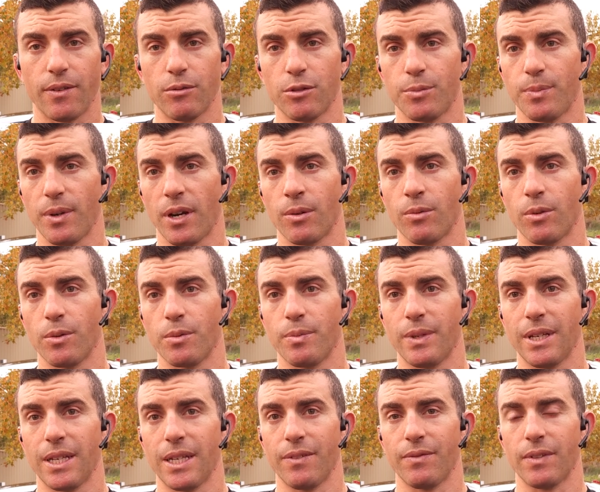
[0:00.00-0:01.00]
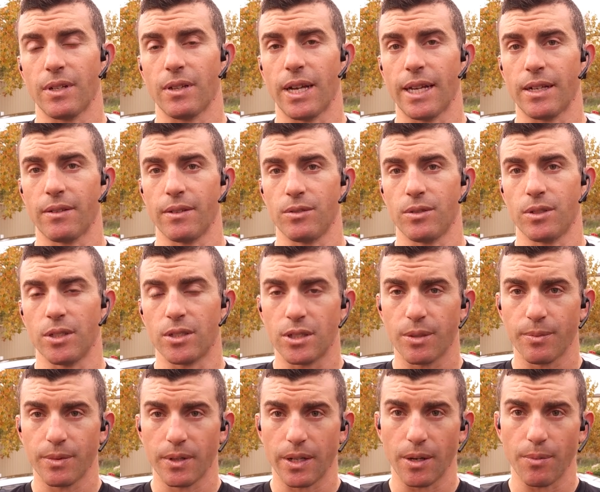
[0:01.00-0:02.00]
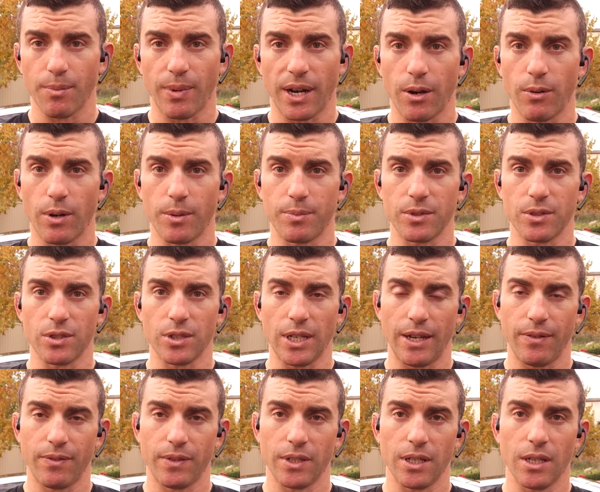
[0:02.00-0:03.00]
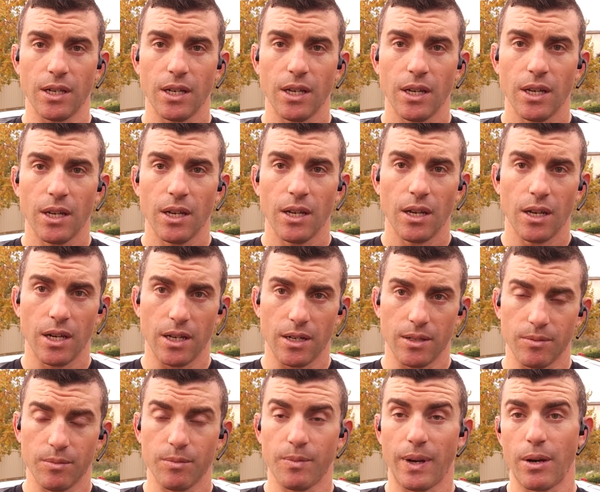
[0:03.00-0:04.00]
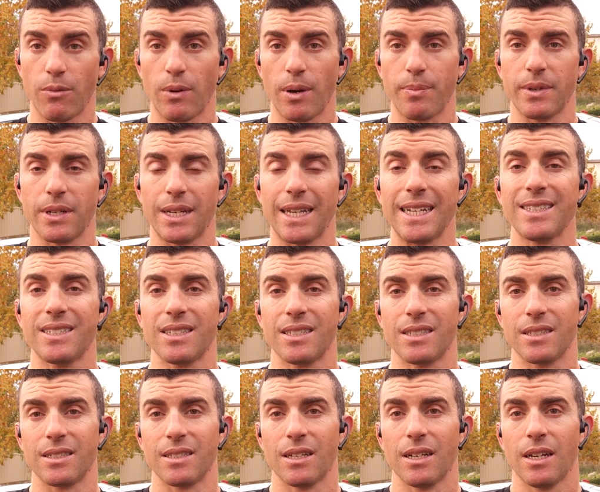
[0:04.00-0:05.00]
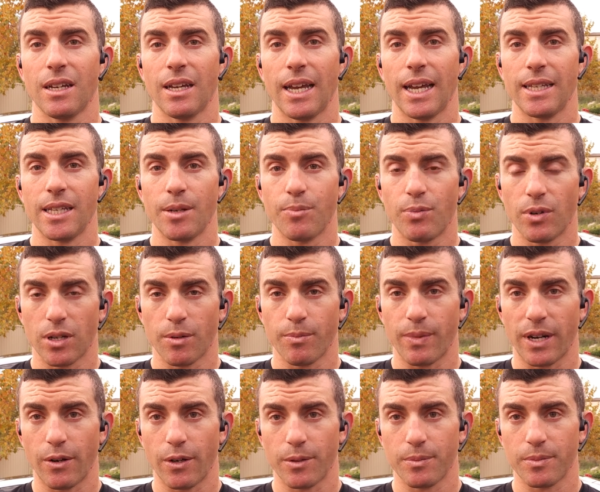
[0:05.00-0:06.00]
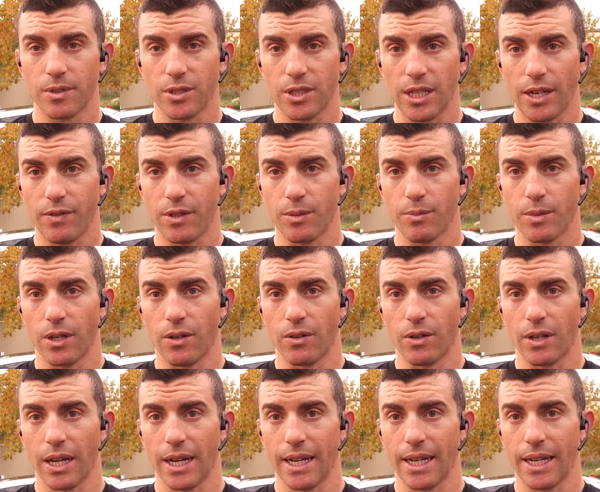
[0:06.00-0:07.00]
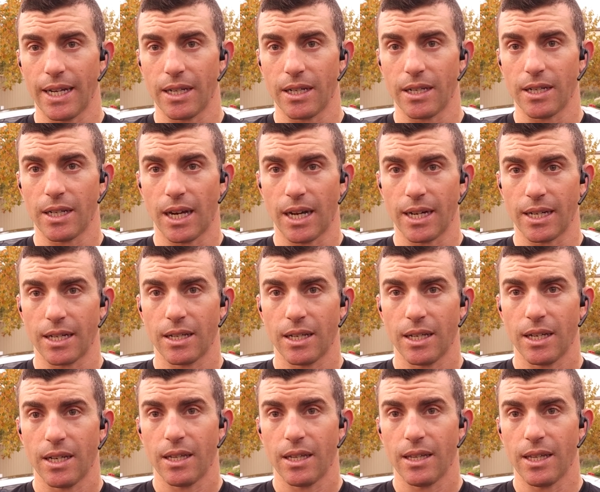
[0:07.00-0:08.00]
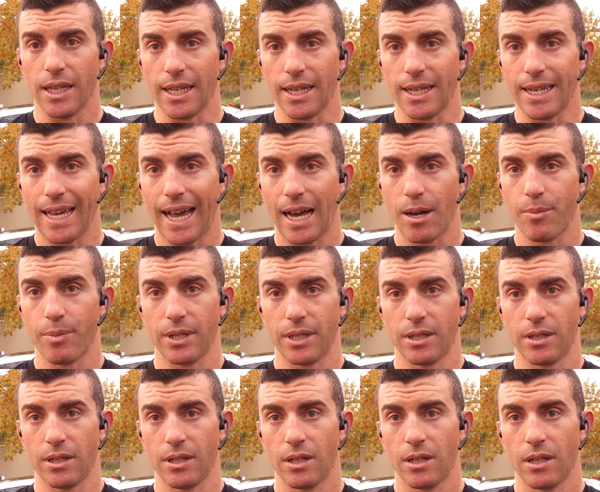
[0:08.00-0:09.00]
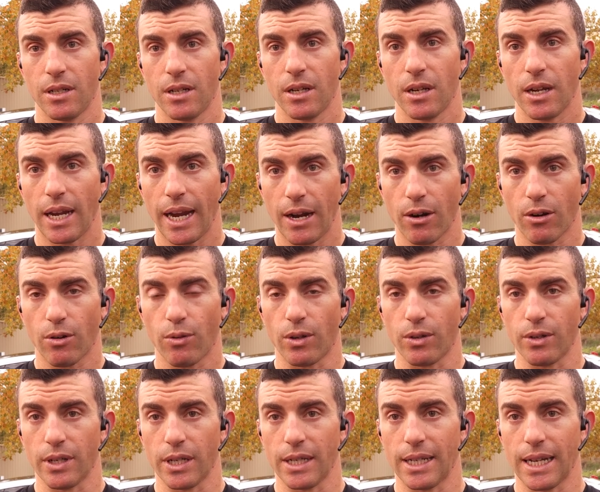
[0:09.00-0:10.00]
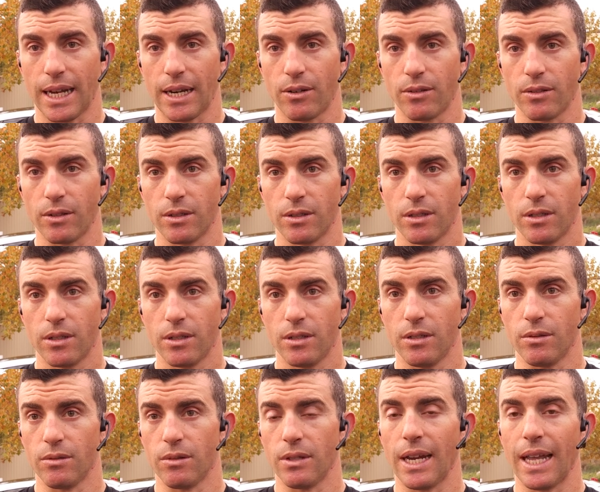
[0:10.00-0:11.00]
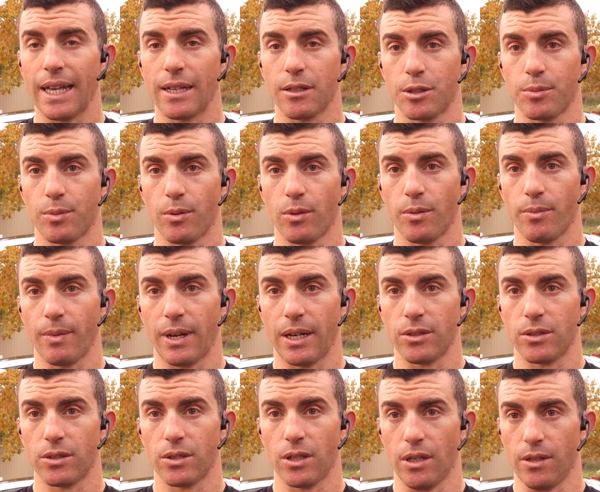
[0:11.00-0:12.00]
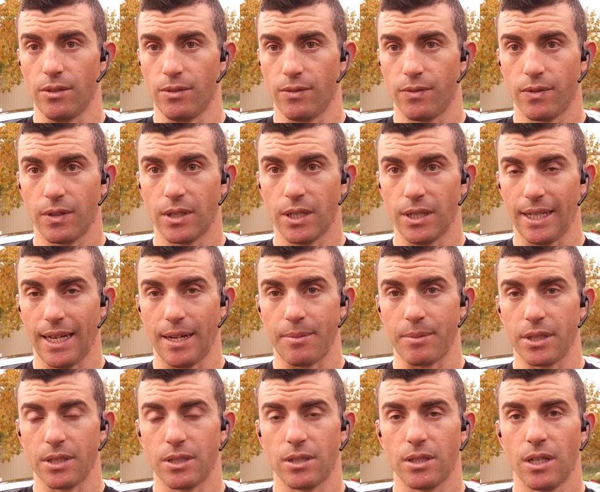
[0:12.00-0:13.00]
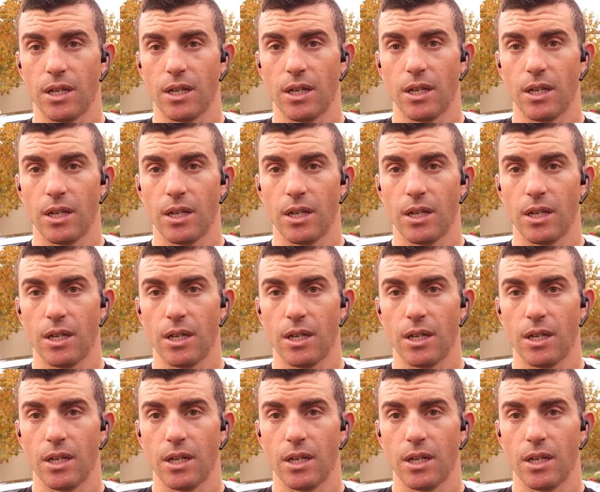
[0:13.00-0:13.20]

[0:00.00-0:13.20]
It was beyond what would be even likely. It's to simulate a bioweapon safety, bioweapon incident. And they put on bioweapon safety mode, and it got the cabin air quality down to negligible amounts of contaminants.